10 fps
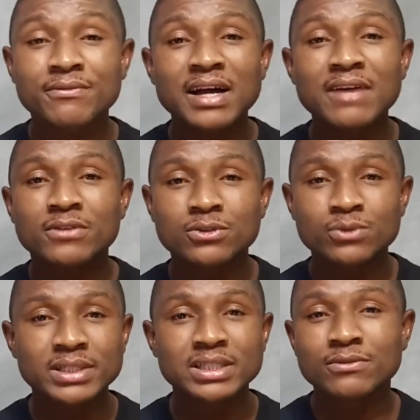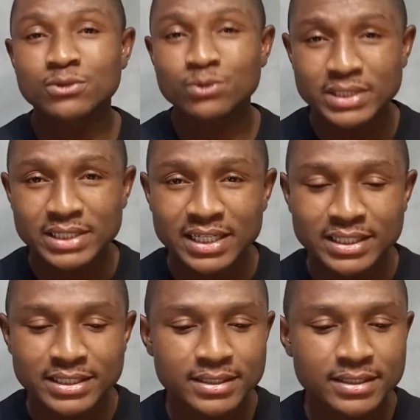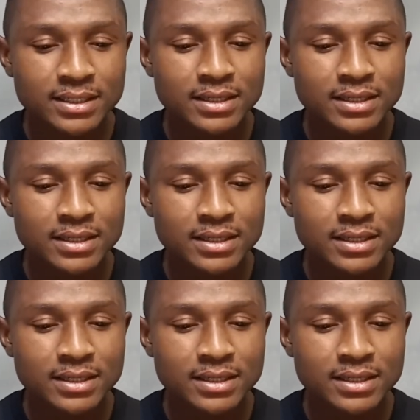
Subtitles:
5, verse 27 to 28.